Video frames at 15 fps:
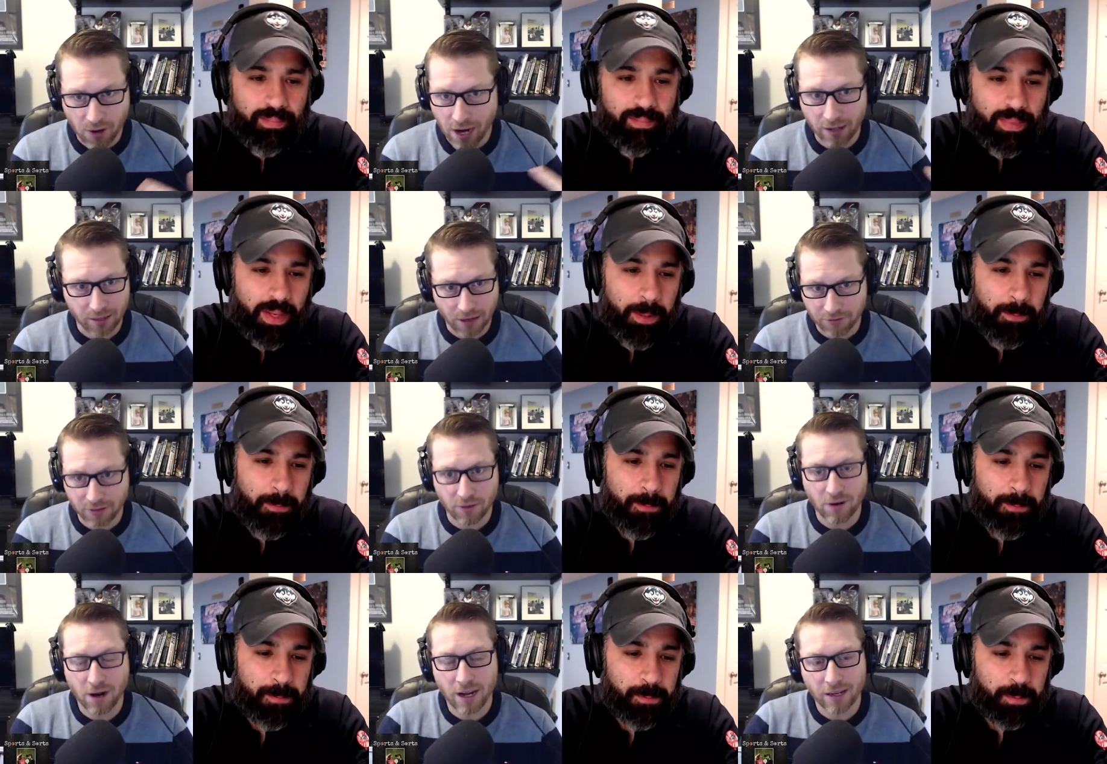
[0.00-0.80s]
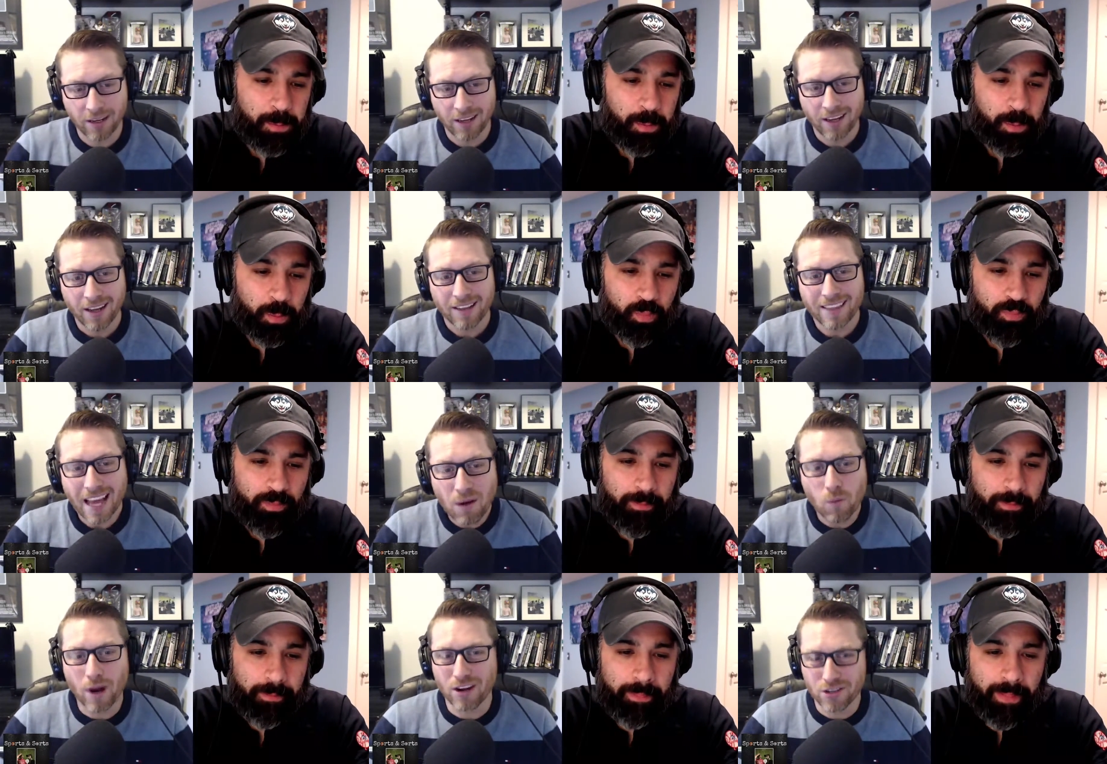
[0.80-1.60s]
Speaker 1: and right,
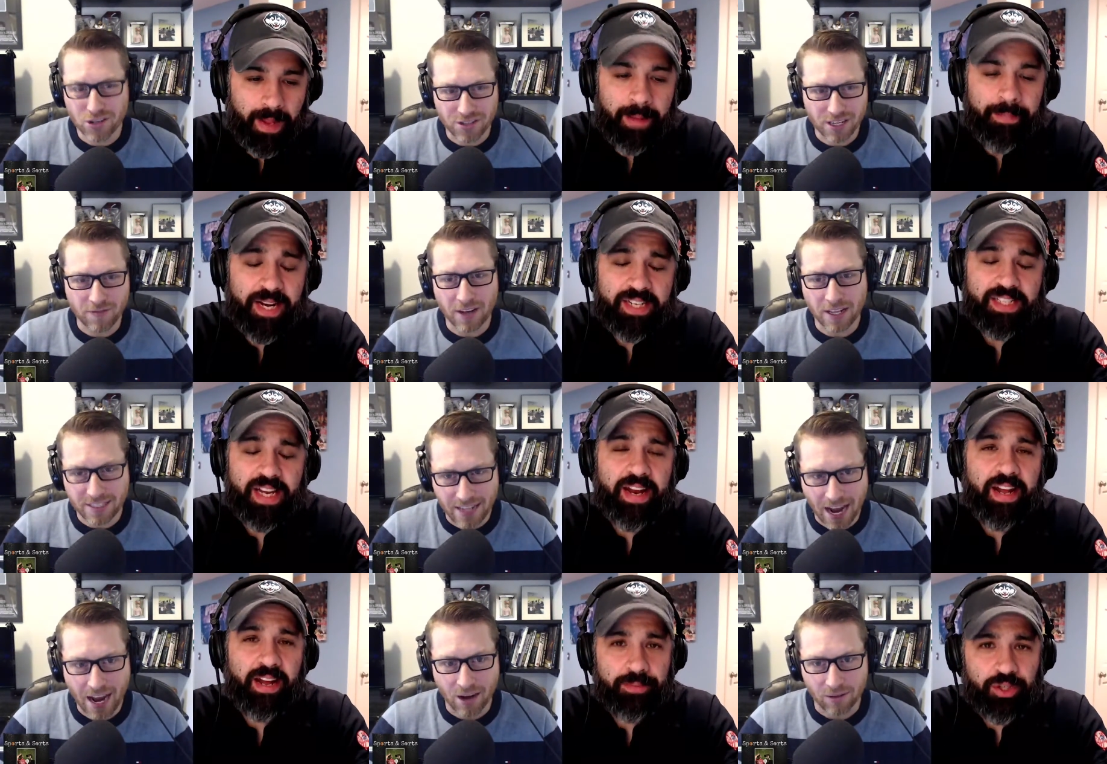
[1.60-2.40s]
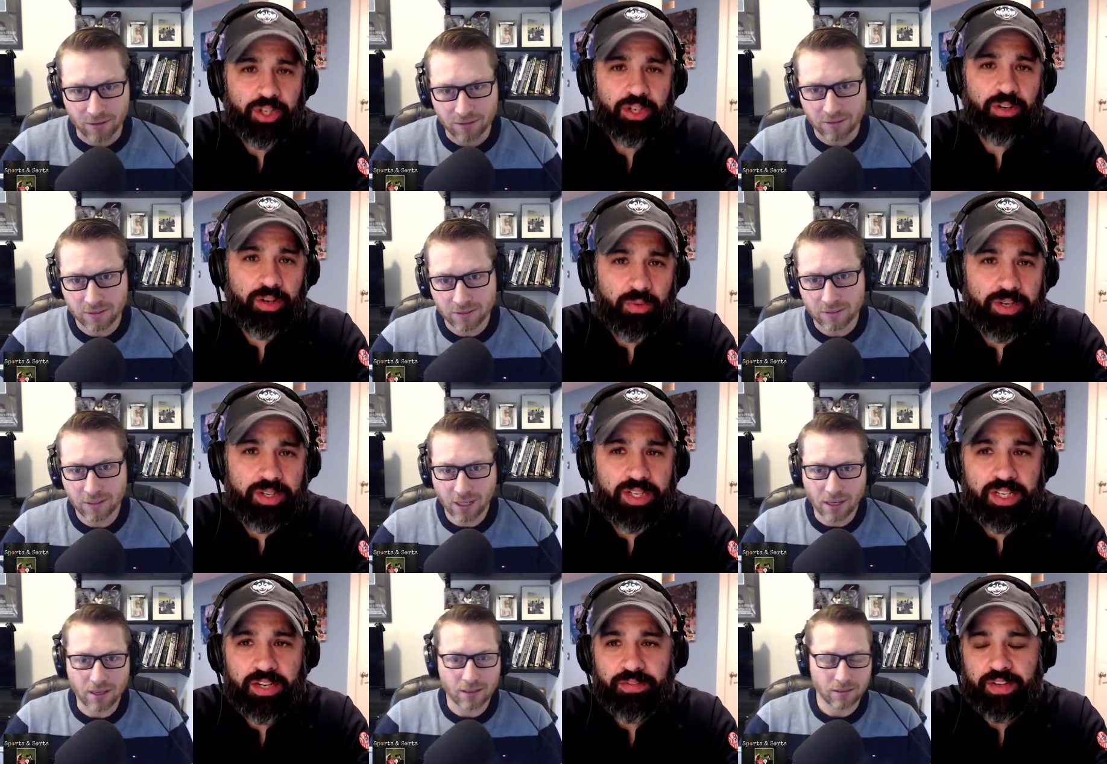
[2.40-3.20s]
that wears
Speaker 2: your defense down. I mean, it's not out, sure. It
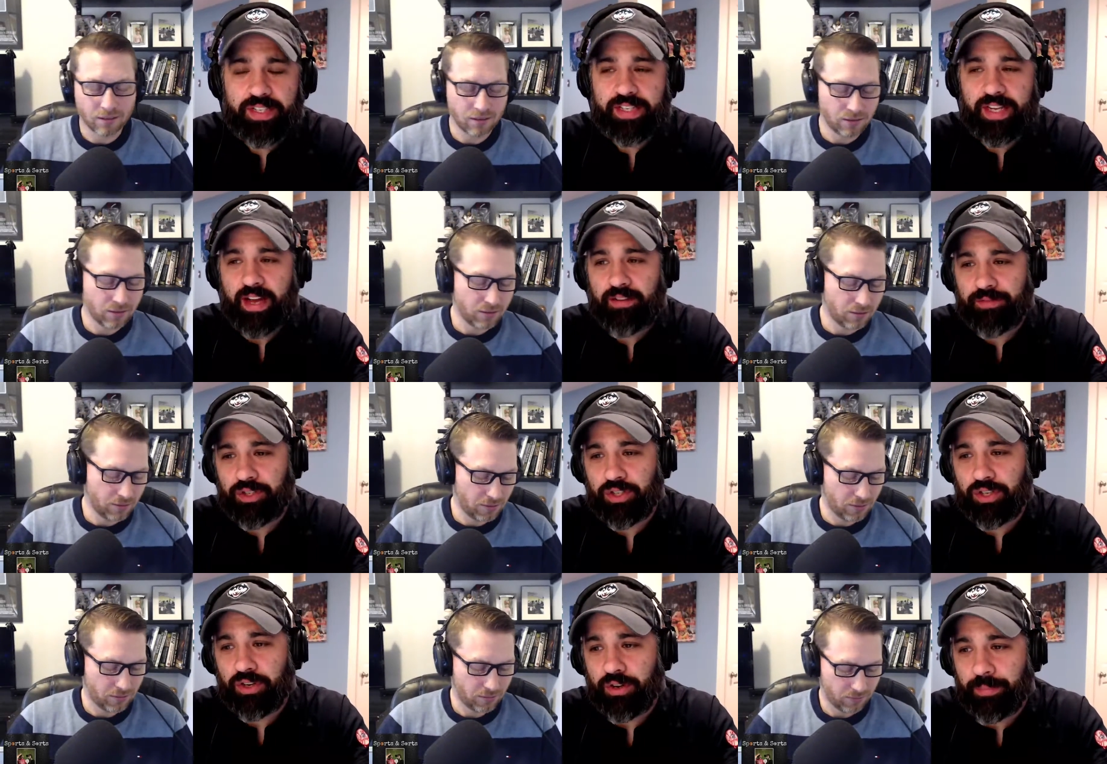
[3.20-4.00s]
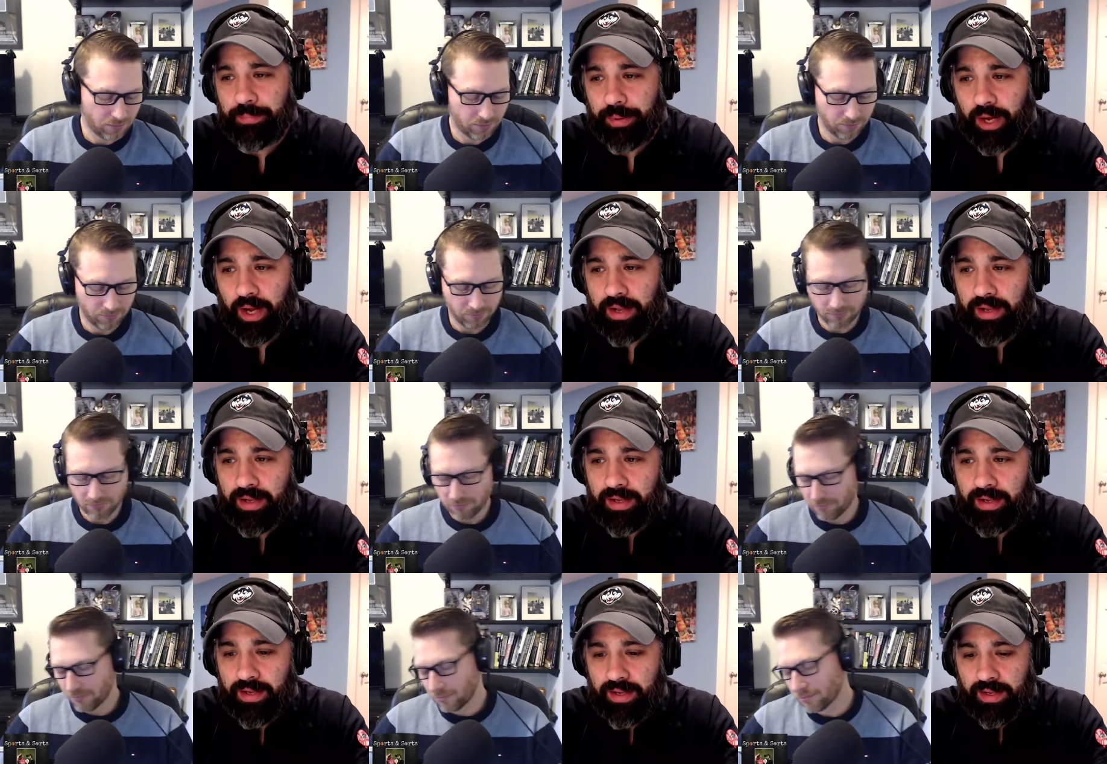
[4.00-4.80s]
wears the defense down for sure, but
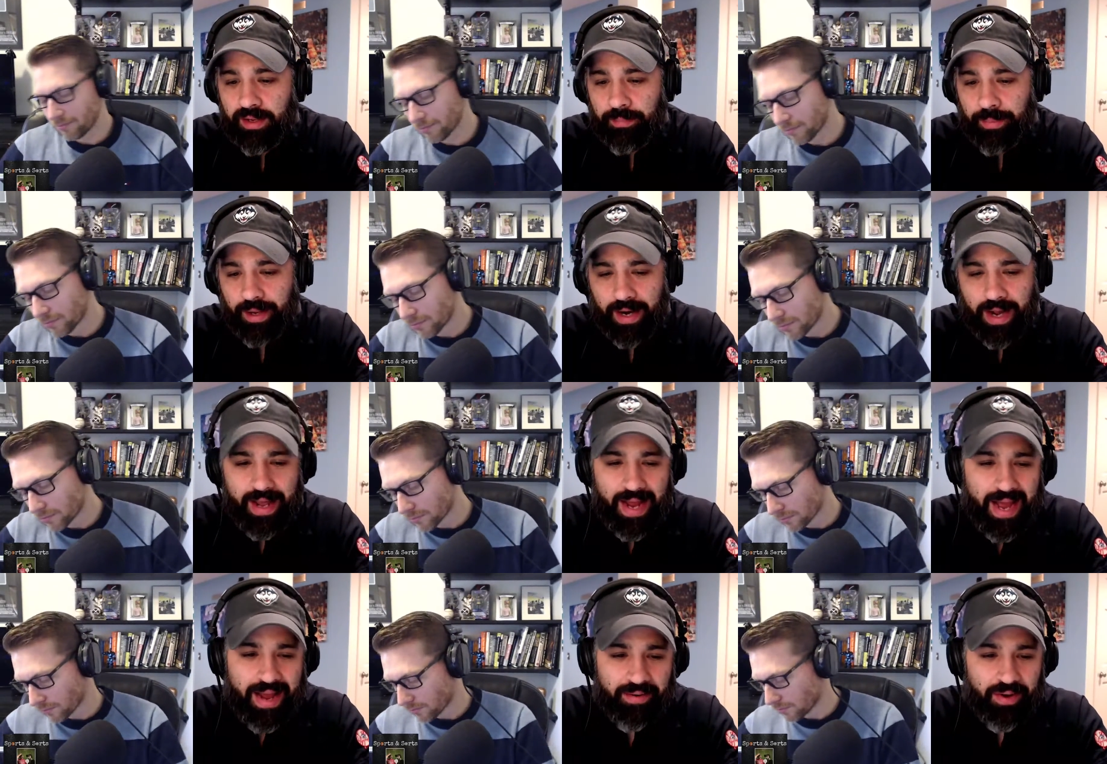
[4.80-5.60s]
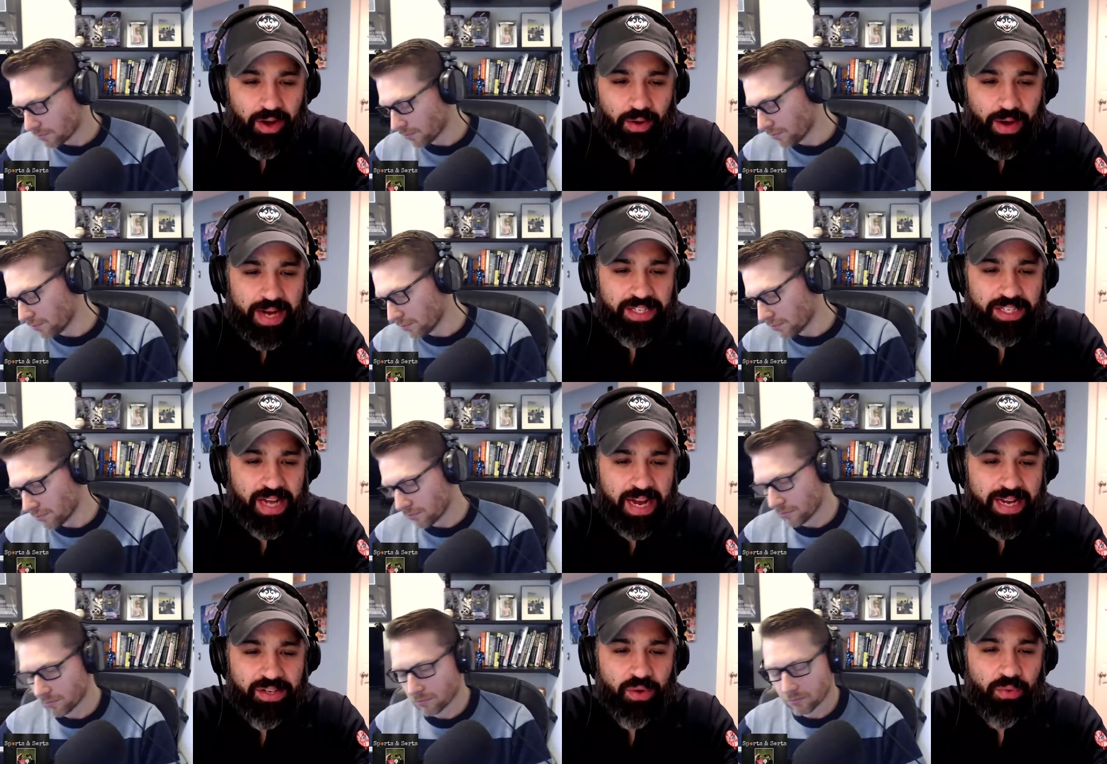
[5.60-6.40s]
I don't know. I
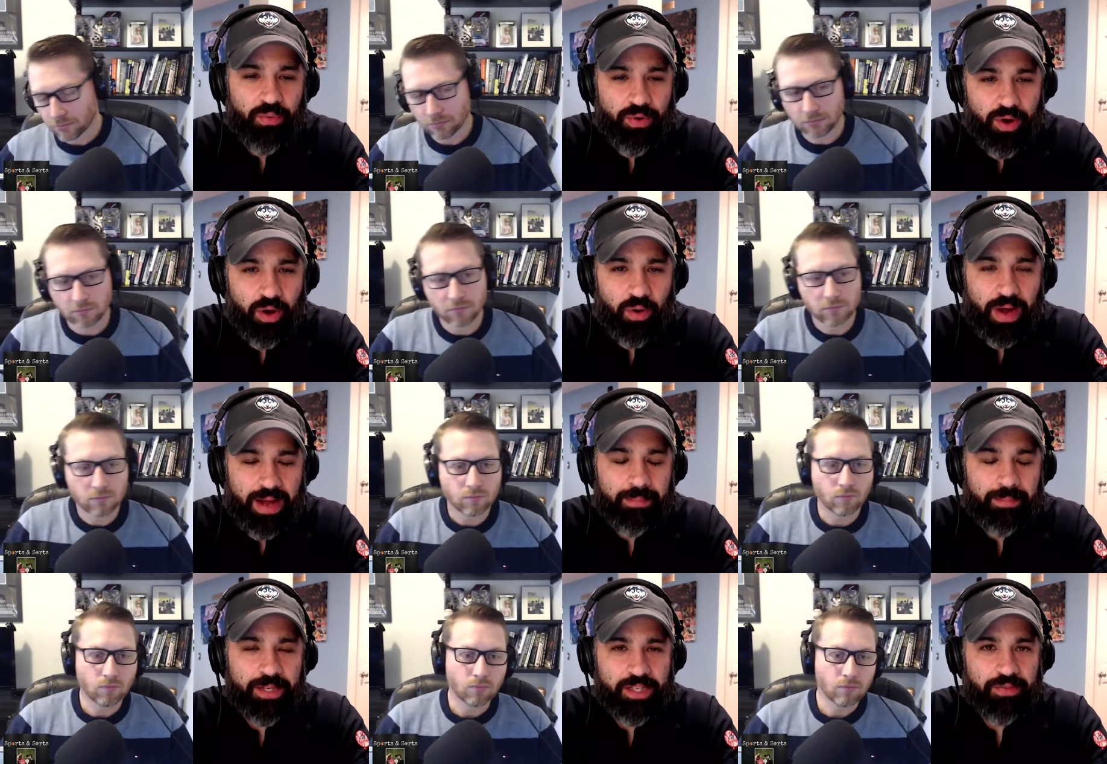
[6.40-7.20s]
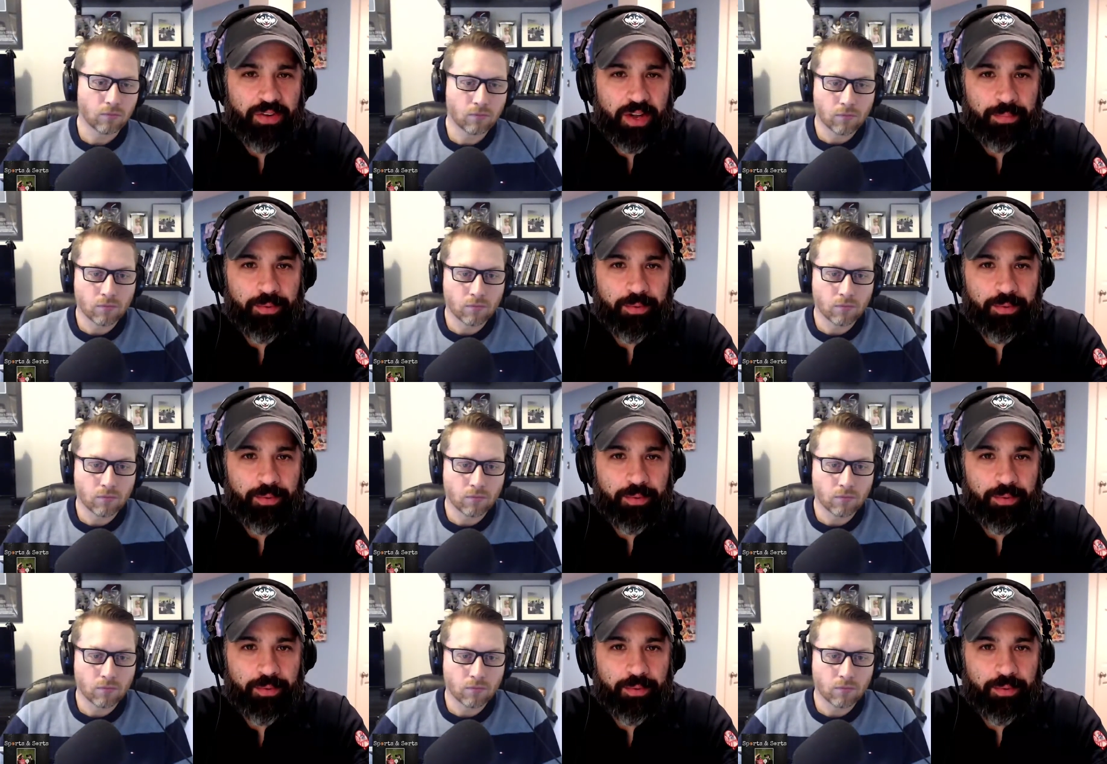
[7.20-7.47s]
don't know how much of an